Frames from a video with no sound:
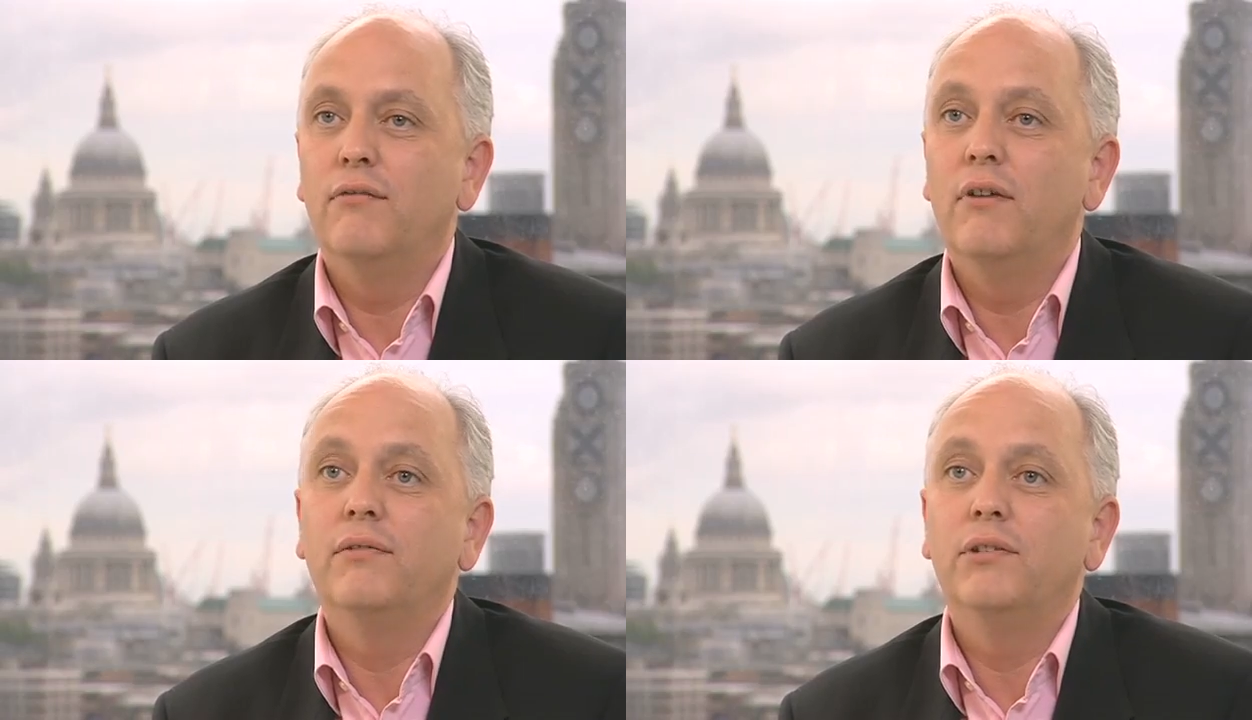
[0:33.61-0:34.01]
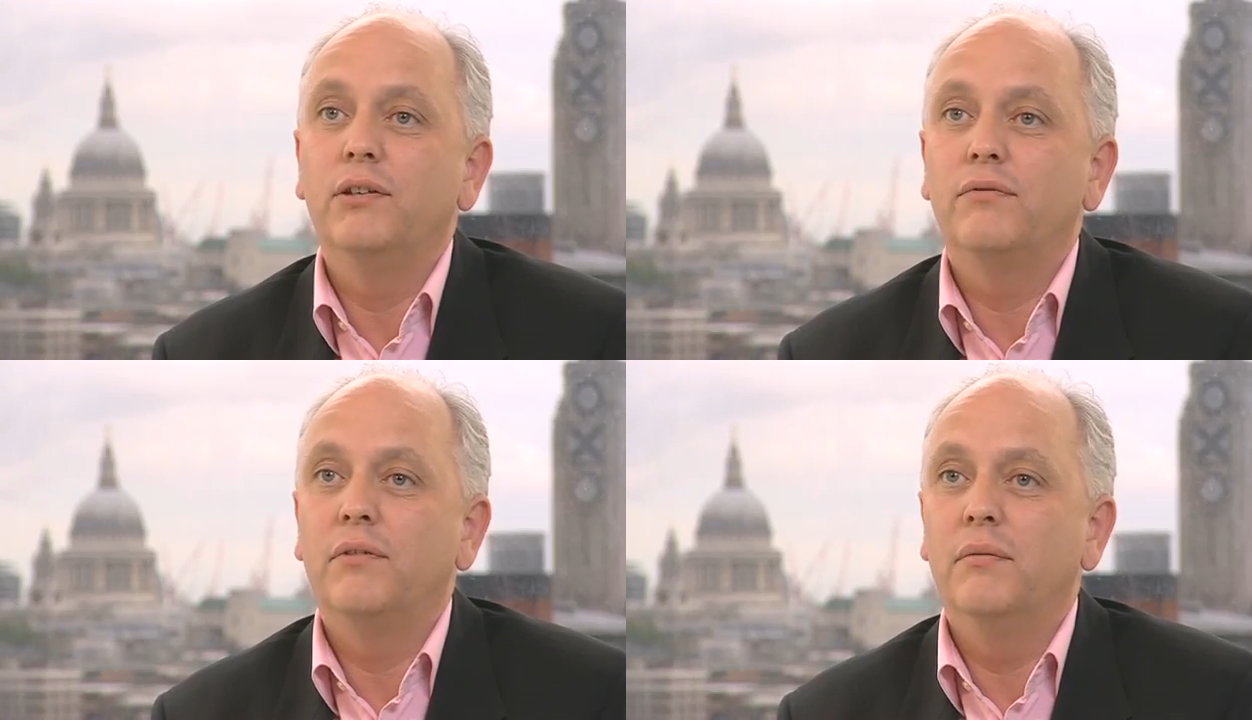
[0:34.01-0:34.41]

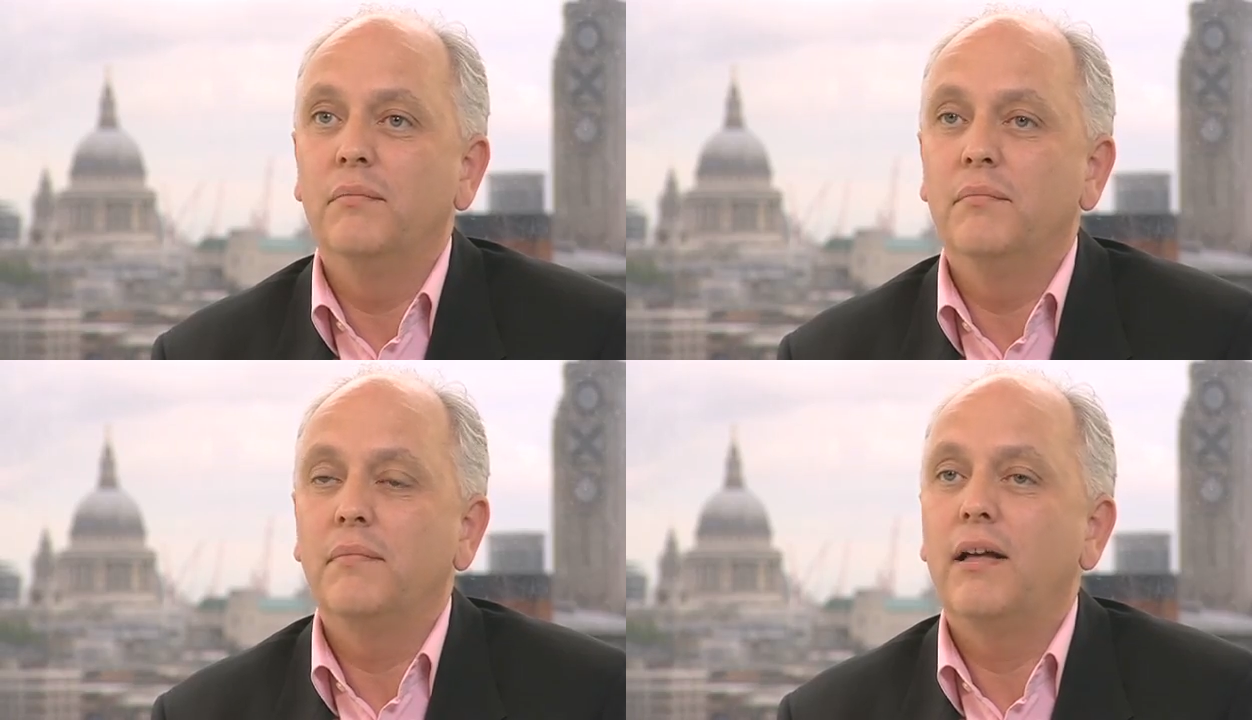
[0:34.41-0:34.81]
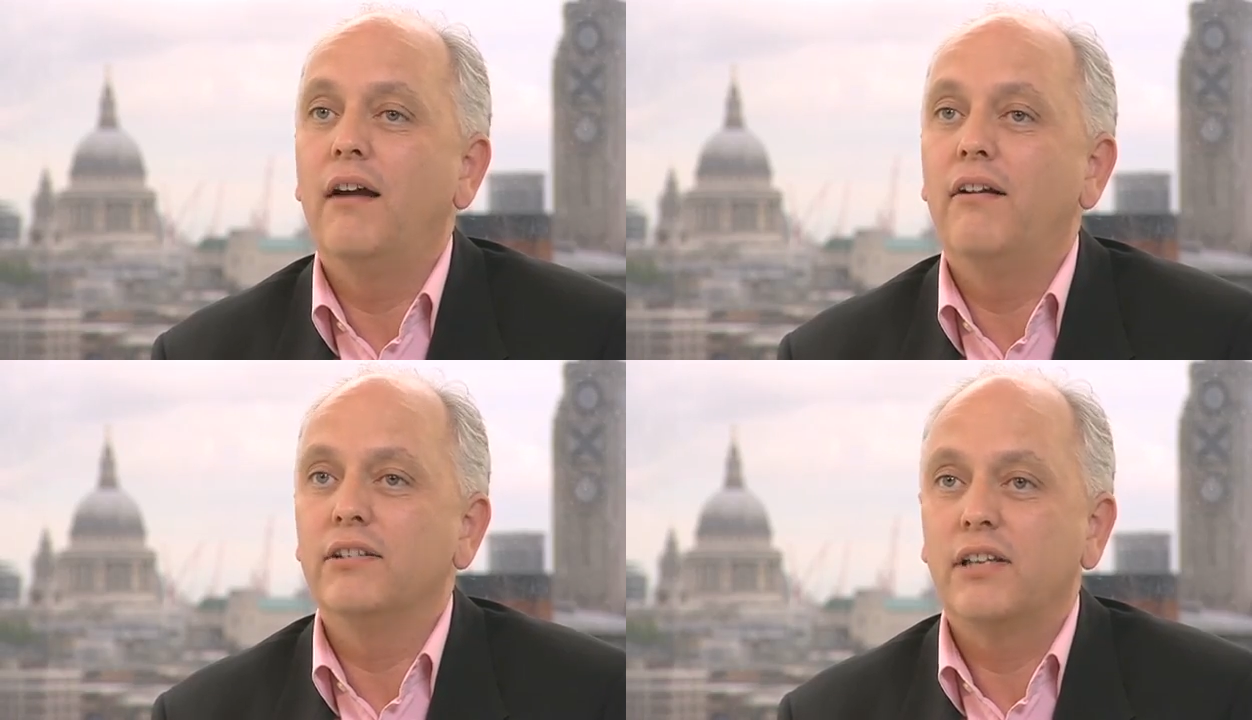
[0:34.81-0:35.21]
revenue from
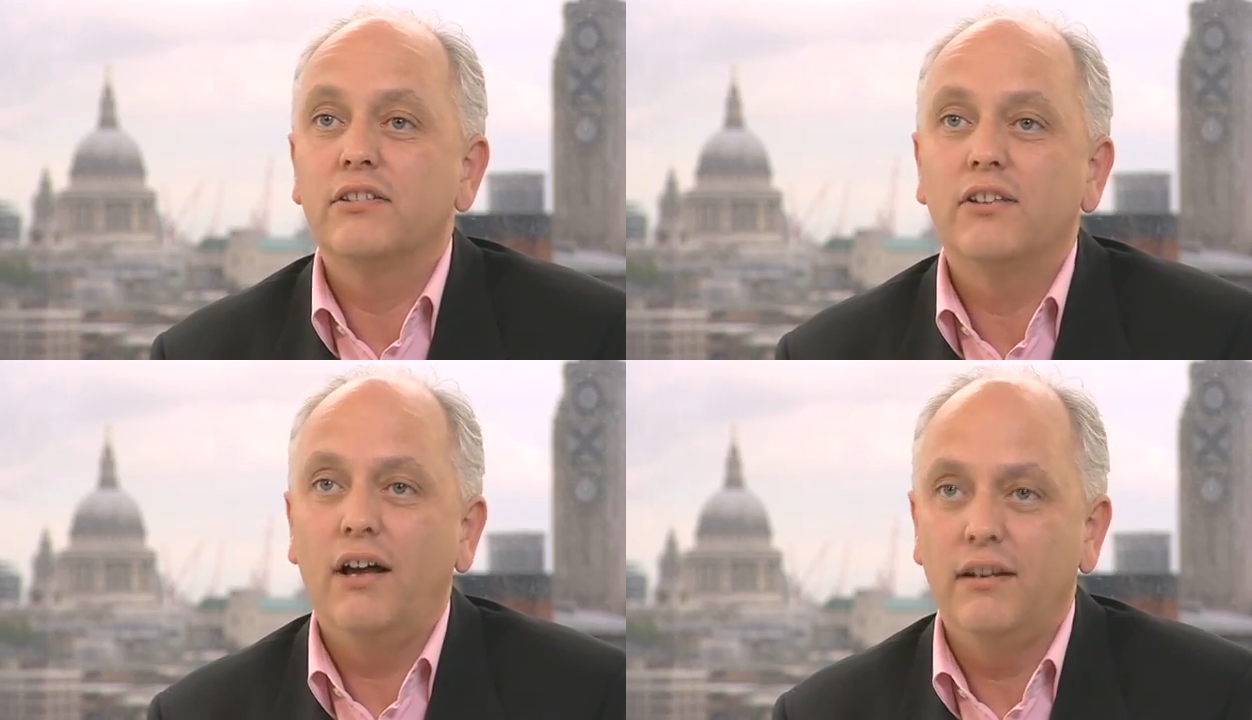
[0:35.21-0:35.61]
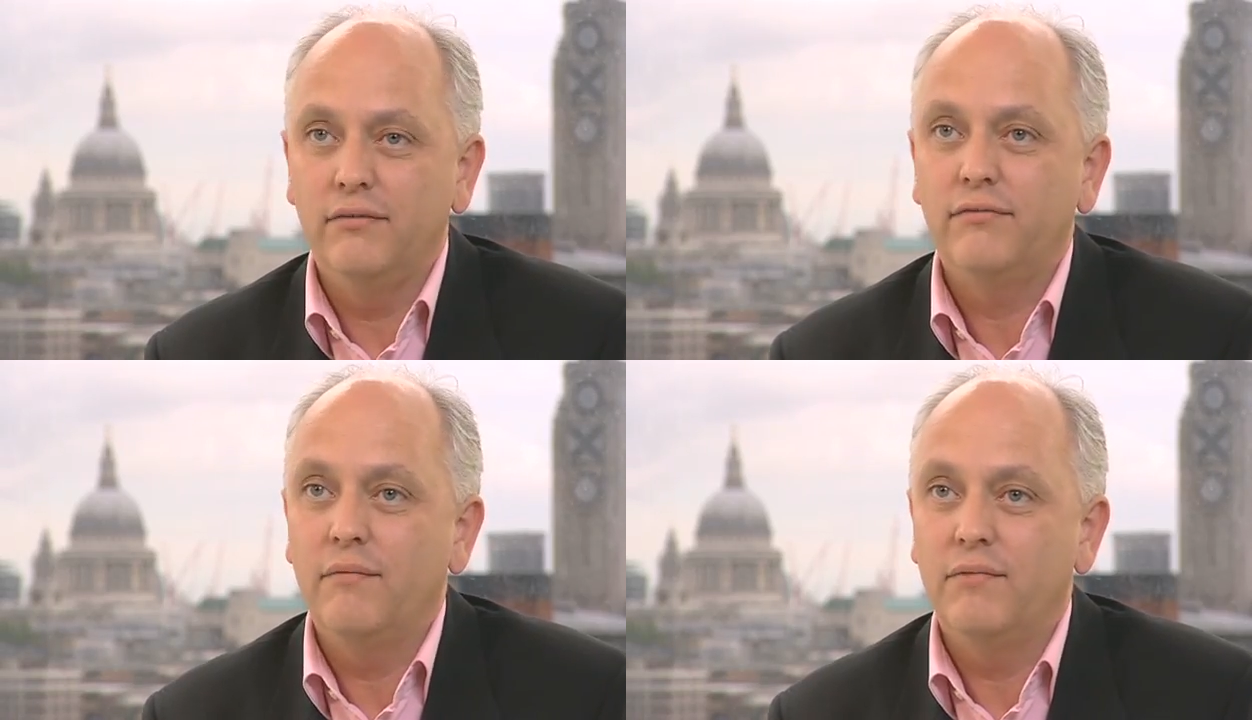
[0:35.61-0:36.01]
areas outside
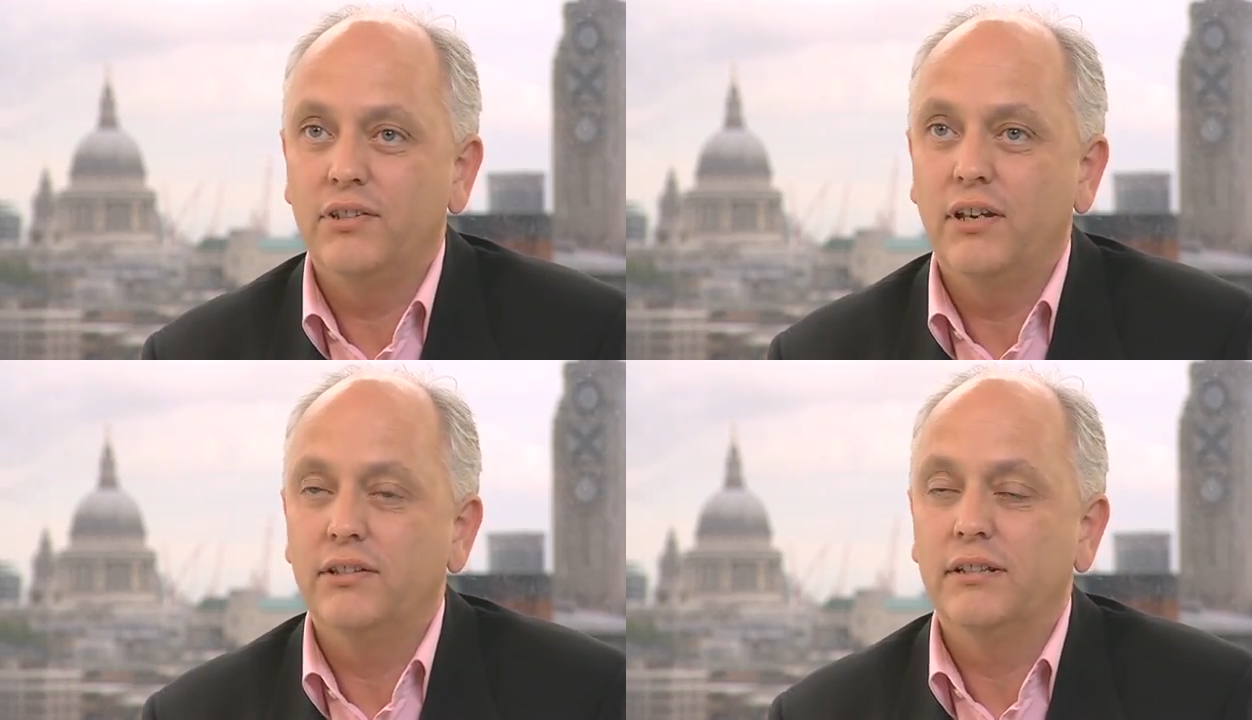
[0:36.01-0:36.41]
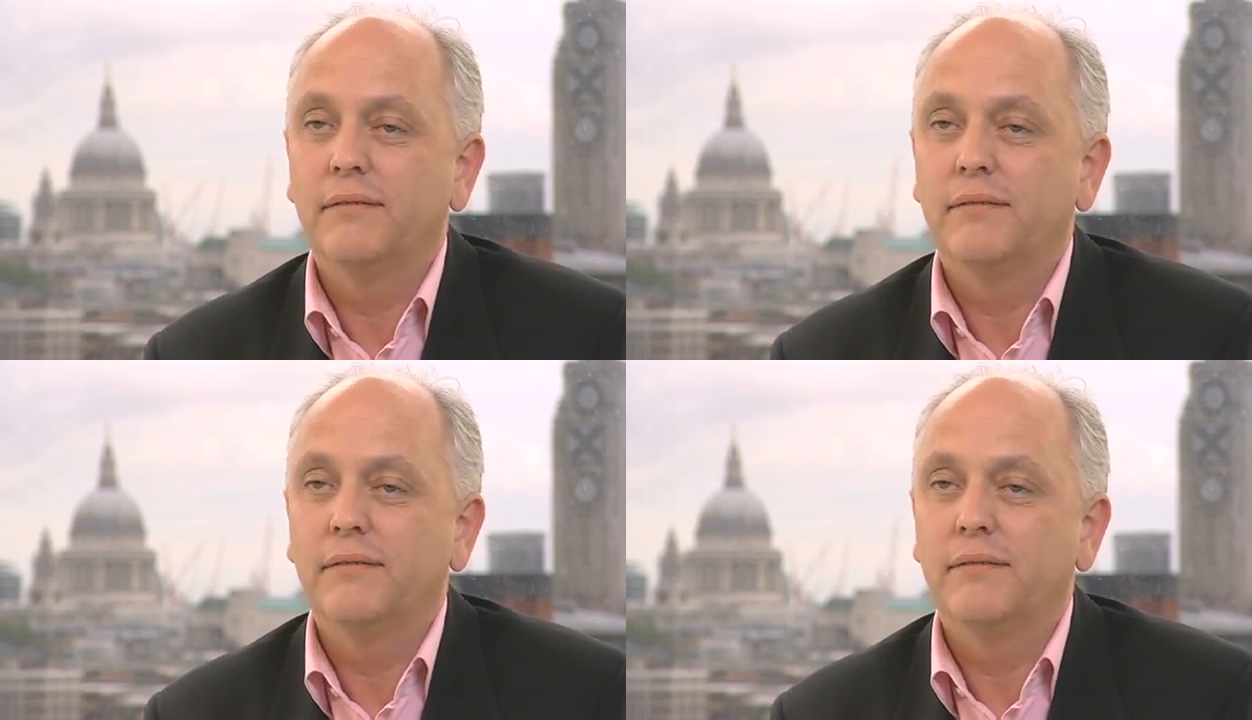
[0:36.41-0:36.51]
of advertising.